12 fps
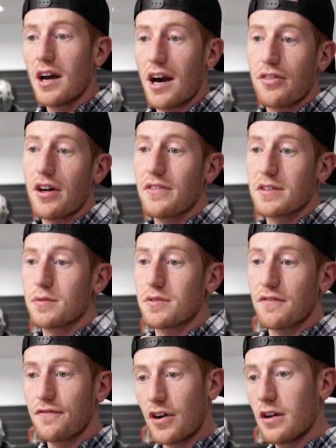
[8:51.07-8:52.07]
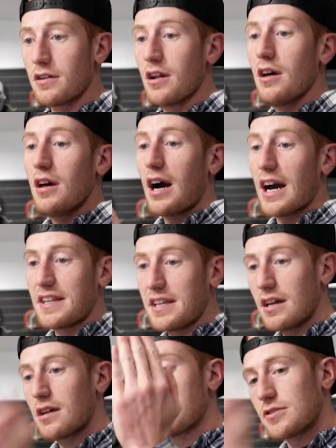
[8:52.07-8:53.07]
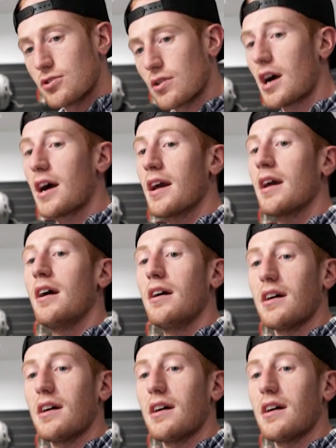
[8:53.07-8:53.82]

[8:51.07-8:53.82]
I thought this was a fun idea to try.